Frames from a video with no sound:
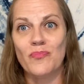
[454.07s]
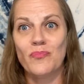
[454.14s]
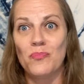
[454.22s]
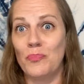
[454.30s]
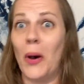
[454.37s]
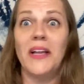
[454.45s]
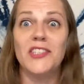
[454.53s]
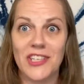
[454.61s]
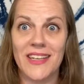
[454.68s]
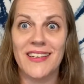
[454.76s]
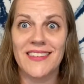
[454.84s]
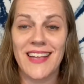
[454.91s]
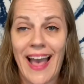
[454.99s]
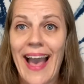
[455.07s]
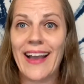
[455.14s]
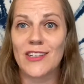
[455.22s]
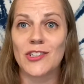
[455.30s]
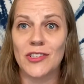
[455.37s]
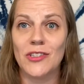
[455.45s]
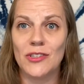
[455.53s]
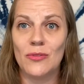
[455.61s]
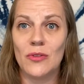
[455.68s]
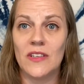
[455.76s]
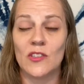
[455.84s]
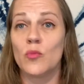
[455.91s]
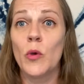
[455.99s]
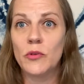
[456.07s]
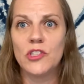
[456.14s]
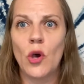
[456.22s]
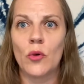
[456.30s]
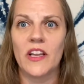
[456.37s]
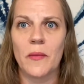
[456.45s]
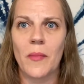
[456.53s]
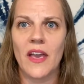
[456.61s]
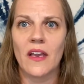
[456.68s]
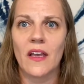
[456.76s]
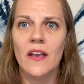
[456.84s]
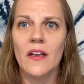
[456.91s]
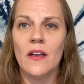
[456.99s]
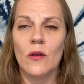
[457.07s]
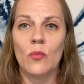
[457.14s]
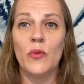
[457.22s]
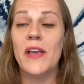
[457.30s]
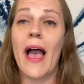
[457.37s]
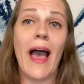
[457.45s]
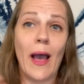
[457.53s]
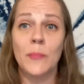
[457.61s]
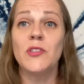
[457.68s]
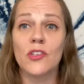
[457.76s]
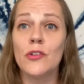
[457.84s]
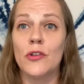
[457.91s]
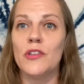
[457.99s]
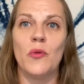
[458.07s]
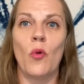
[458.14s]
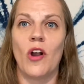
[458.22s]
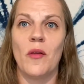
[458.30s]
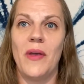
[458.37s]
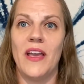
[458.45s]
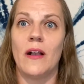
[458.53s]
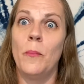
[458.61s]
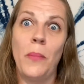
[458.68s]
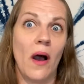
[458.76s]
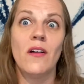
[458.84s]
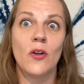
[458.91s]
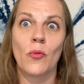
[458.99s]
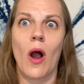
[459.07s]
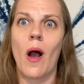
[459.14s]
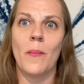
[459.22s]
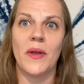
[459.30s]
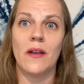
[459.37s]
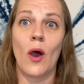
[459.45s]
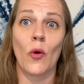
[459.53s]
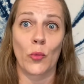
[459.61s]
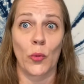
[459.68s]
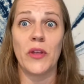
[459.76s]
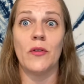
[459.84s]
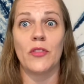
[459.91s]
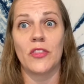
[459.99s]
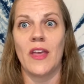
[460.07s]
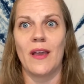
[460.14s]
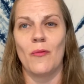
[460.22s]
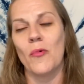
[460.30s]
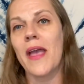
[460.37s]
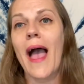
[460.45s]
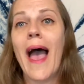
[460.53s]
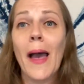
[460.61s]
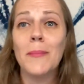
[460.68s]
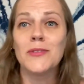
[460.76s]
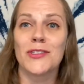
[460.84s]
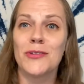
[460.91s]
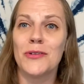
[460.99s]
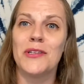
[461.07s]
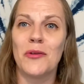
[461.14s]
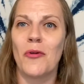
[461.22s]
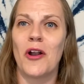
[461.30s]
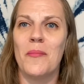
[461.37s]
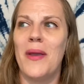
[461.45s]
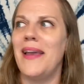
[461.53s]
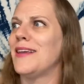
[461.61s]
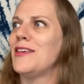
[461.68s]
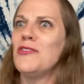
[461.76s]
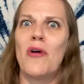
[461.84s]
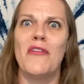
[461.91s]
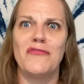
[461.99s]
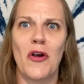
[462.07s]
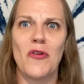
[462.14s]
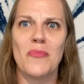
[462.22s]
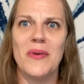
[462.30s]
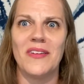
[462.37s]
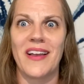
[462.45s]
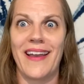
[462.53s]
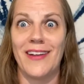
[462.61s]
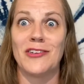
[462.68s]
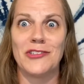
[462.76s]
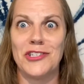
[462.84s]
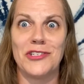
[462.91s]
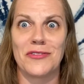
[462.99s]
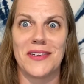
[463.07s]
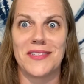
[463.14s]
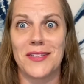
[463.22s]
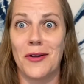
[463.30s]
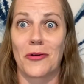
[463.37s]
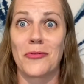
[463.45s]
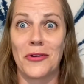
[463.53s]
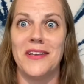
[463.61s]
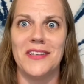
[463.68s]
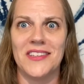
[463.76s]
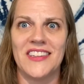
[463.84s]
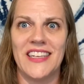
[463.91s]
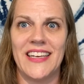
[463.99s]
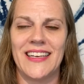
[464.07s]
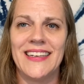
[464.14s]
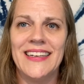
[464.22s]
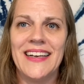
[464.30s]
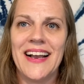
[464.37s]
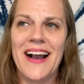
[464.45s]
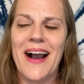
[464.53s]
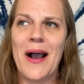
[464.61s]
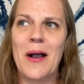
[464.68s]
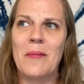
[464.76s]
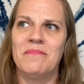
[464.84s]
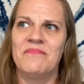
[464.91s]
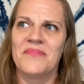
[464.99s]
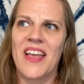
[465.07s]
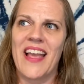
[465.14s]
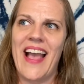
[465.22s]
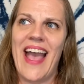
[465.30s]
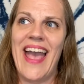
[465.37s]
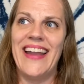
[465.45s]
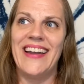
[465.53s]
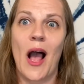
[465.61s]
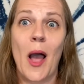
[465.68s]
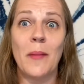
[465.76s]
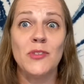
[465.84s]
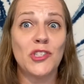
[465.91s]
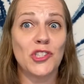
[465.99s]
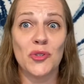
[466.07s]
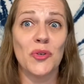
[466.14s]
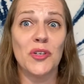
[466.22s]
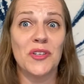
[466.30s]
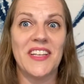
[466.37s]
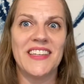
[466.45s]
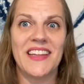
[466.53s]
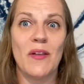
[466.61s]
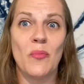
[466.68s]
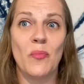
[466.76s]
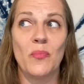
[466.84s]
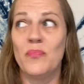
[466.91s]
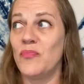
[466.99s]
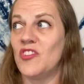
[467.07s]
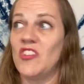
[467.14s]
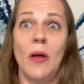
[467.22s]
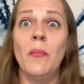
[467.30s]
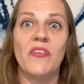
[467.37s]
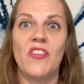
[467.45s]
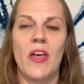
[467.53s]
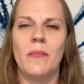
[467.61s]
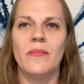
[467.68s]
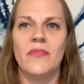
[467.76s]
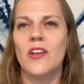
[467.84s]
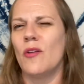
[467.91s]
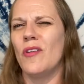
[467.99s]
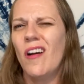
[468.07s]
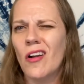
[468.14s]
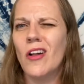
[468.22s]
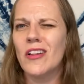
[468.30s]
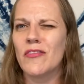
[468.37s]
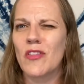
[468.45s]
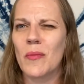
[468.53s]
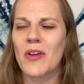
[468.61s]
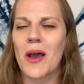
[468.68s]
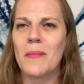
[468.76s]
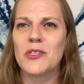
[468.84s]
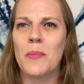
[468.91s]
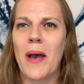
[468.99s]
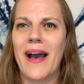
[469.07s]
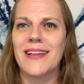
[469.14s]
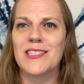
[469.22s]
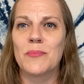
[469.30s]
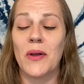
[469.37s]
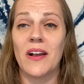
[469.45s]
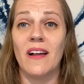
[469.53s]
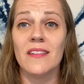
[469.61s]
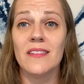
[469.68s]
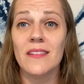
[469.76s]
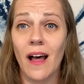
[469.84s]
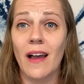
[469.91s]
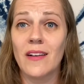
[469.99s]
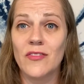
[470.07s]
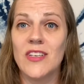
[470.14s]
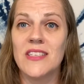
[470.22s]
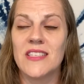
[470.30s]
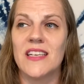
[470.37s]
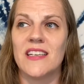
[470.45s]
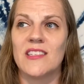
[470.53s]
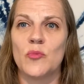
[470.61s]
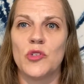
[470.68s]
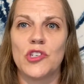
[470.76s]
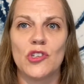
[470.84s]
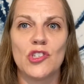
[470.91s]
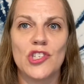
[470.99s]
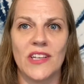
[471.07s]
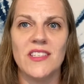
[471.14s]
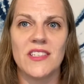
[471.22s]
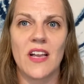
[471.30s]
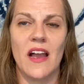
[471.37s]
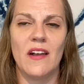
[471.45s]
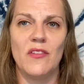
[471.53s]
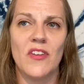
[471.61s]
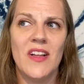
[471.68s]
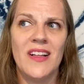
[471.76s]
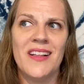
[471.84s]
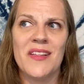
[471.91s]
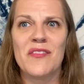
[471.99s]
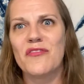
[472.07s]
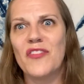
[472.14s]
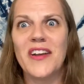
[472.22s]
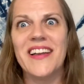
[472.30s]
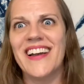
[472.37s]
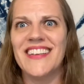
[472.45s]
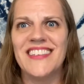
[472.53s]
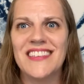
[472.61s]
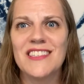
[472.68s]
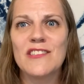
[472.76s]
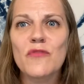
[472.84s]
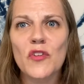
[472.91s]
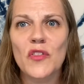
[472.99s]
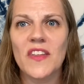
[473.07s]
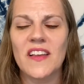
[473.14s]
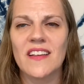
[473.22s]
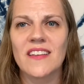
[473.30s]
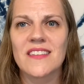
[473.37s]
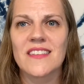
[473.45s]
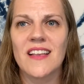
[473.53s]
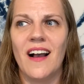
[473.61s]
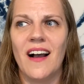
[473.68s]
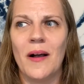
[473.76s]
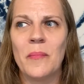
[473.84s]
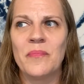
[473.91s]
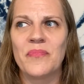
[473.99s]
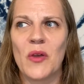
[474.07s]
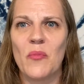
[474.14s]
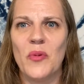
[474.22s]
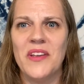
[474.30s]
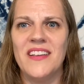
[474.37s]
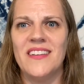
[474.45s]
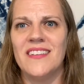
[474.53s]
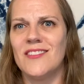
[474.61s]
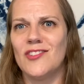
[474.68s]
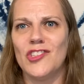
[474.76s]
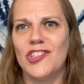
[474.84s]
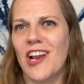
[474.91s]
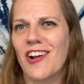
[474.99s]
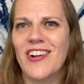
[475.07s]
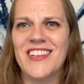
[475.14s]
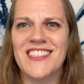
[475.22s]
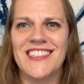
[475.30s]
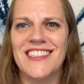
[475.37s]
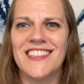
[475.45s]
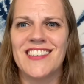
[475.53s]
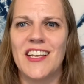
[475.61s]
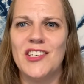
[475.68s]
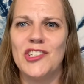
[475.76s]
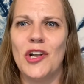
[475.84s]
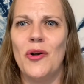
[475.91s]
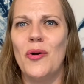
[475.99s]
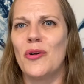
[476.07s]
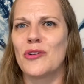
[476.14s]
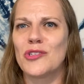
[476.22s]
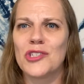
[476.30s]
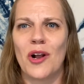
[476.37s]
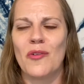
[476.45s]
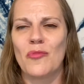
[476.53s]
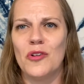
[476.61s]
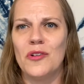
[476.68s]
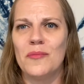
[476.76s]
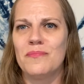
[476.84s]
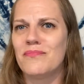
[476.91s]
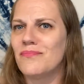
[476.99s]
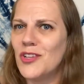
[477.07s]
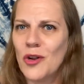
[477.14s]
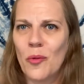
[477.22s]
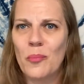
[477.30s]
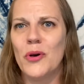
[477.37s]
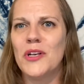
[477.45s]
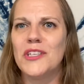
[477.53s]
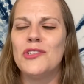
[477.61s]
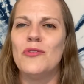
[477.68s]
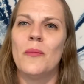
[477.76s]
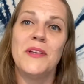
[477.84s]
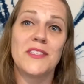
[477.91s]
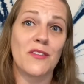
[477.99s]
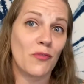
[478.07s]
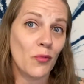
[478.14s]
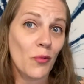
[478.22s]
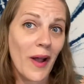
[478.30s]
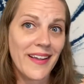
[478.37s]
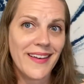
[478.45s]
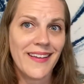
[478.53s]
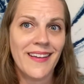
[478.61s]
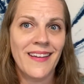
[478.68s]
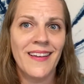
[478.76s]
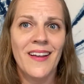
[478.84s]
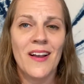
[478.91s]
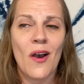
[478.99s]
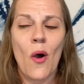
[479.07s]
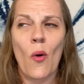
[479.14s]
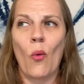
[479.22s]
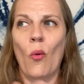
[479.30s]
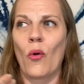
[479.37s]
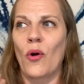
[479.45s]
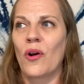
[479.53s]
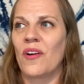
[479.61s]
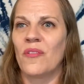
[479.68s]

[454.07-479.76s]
budget to actually do this, we would totally make. We absolutely want to make punk ramen a real thing. We absolutely want to make UFO milk energy drinks a real thing. And I'm sure that some of them, not all of them come to pass, but a lot of these things, which are just kind of funny ideas for things that we share as an inside joke, or Sean will, put into a piece of writing or